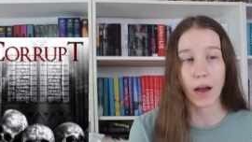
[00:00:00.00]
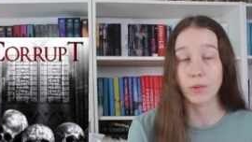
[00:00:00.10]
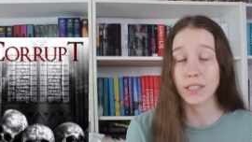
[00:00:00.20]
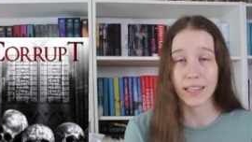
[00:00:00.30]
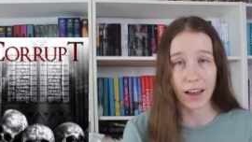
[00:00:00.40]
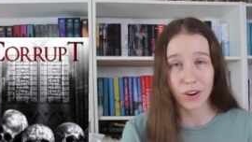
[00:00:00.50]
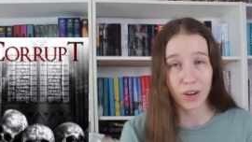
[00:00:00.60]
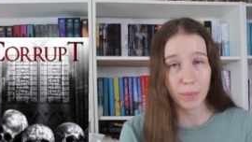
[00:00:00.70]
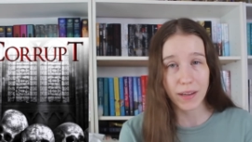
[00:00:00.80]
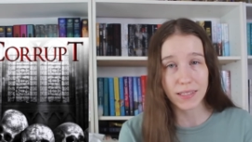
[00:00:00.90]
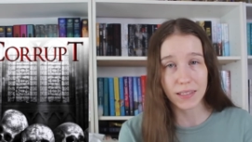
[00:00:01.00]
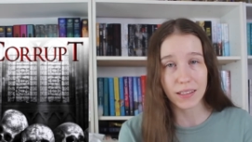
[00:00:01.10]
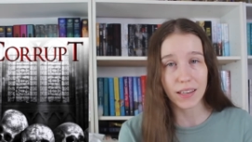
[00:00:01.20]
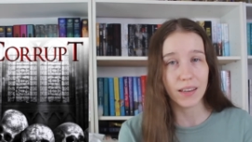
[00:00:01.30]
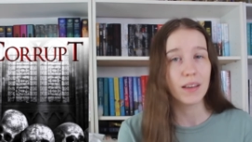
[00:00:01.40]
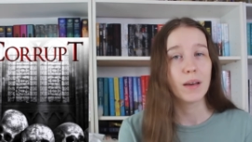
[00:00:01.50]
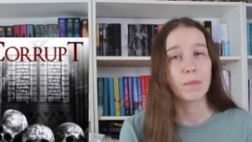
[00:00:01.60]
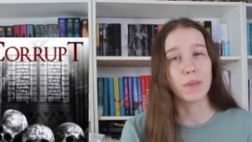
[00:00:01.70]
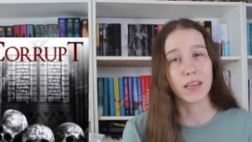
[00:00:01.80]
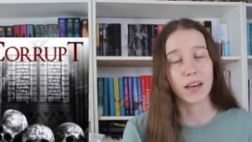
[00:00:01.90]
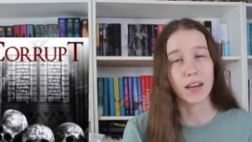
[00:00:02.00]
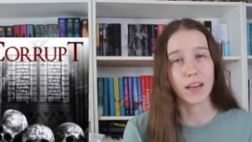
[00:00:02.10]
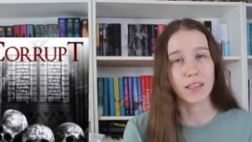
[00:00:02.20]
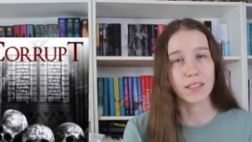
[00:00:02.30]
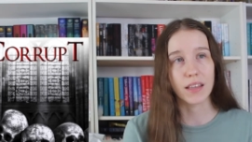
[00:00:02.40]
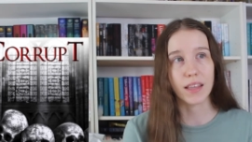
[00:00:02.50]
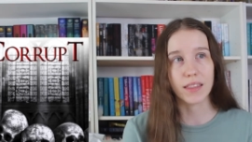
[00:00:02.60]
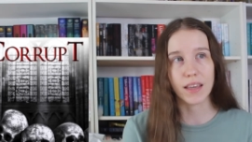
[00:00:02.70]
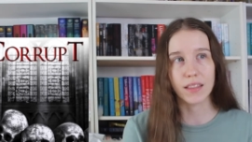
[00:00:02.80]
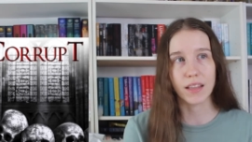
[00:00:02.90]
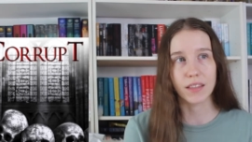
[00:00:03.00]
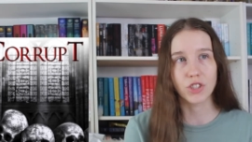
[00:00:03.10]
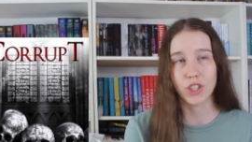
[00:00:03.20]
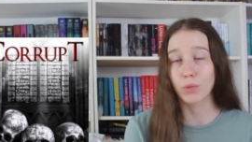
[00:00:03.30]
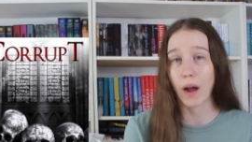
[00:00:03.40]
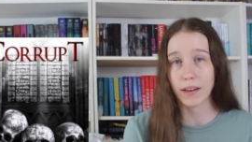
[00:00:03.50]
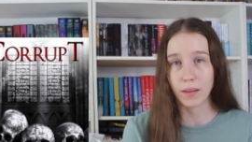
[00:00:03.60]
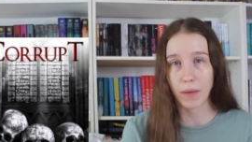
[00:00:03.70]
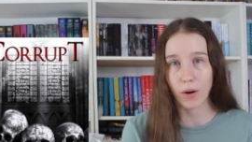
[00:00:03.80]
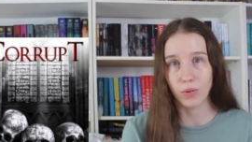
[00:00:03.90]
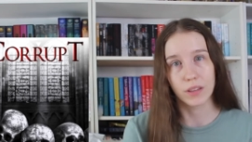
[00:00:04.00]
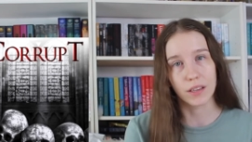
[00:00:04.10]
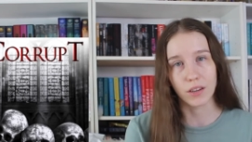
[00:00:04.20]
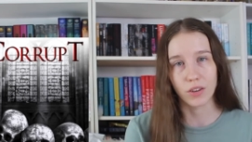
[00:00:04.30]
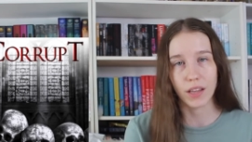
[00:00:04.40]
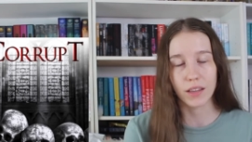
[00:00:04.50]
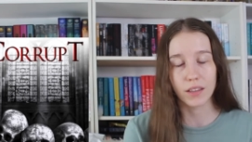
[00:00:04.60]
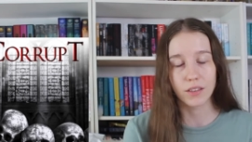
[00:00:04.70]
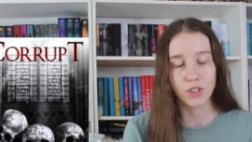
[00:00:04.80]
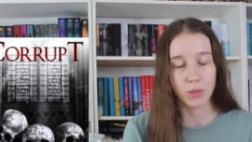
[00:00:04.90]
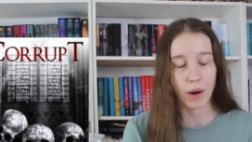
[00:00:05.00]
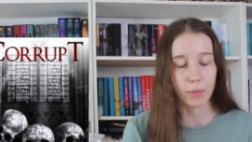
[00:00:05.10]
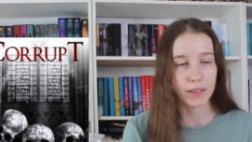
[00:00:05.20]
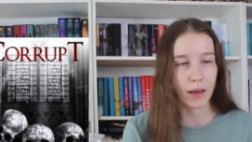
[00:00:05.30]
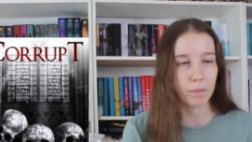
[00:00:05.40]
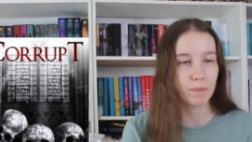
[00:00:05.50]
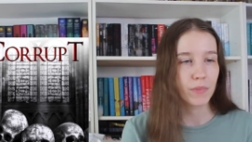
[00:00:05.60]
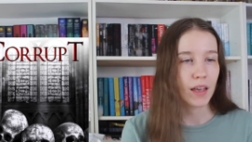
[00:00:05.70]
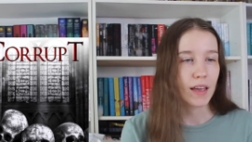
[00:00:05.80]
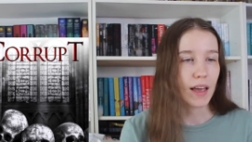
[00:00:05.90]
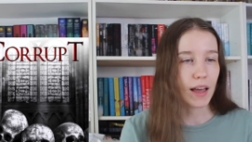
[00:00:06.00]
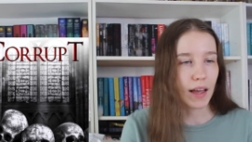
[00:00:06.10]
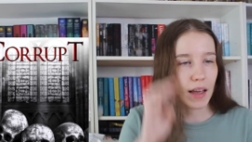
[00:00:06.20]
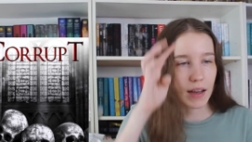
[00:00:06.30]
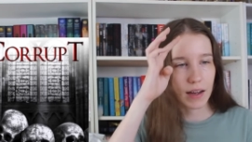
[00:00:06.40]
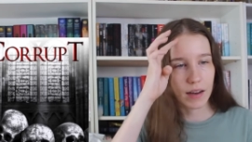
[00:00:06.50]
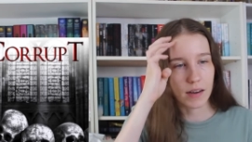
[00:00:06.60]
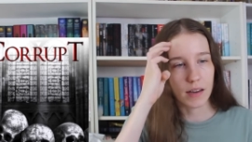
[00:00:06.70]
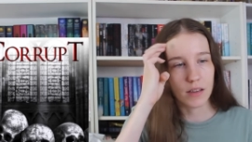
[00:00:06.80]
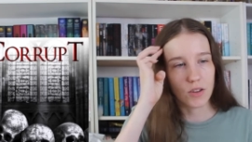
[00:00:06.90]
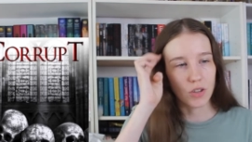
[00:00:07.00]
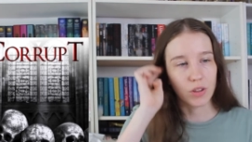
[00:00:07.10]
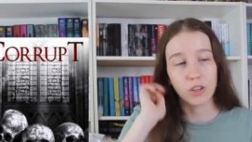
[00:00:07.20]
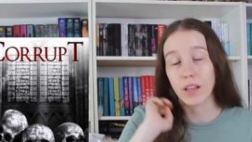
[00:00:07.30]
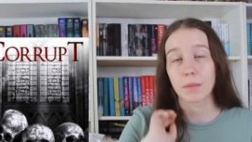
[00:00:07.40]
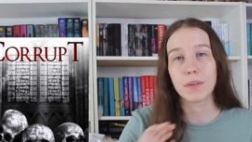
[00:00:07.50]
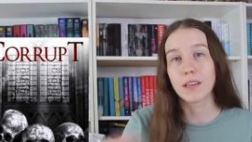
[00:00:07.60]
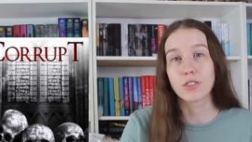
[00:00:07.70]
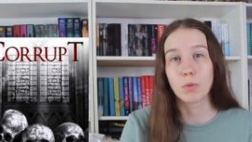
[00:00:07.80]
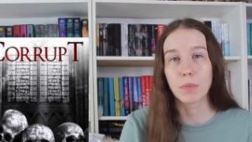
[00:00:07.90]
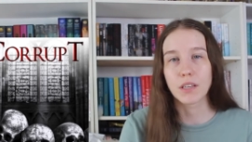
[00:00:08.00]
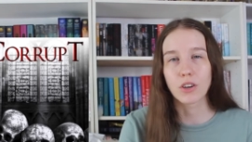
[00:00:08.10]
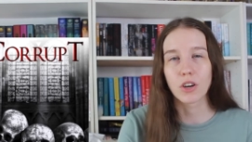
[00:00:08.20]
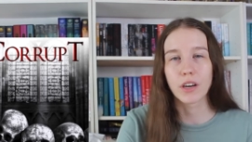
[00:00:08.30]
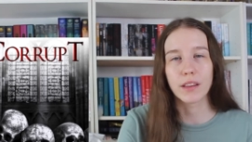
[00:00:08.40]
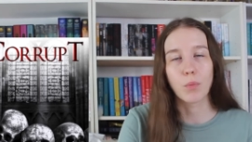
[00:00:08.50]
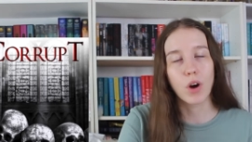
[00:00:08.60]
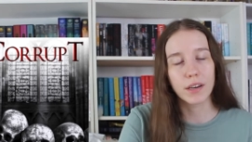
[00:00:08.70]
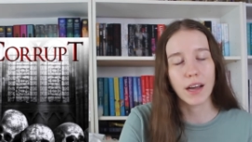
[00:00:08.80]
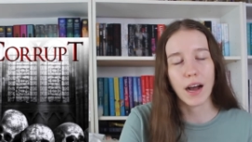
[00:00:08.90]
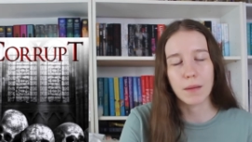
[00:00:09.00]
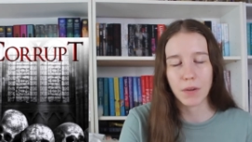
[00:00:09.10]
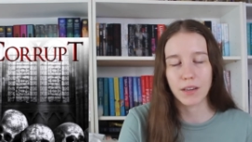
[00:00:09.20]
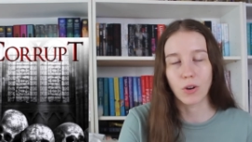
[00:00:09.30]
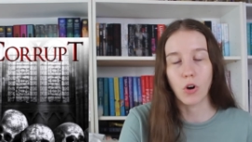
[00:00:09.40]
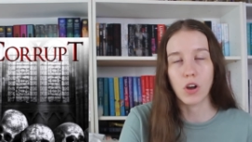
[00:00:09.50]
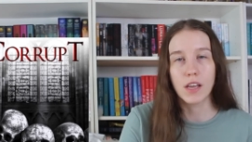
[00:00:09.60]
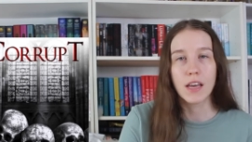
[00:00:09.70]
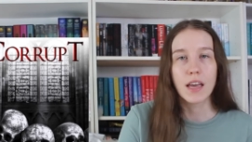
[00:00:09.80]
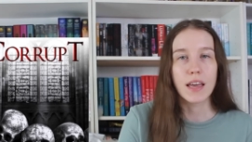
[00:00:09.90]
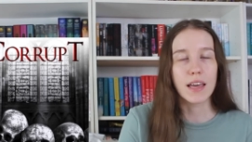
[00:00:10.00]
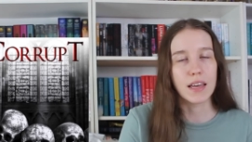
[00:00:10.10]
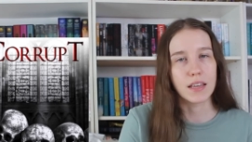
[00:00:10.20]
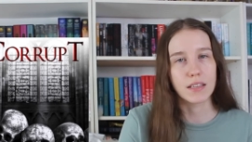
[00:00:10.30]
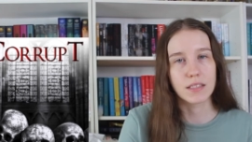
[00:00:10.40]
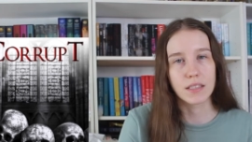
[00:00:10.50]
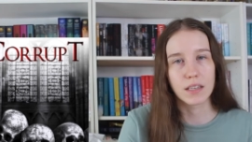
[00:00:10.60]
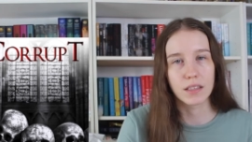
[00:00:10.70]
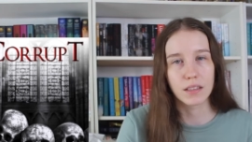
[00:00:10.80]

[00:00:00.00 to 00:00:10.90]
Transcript: out to get her basically because they think that she ratted them out the year that she went with them and so they're like being super mean to her and the one guy Michael is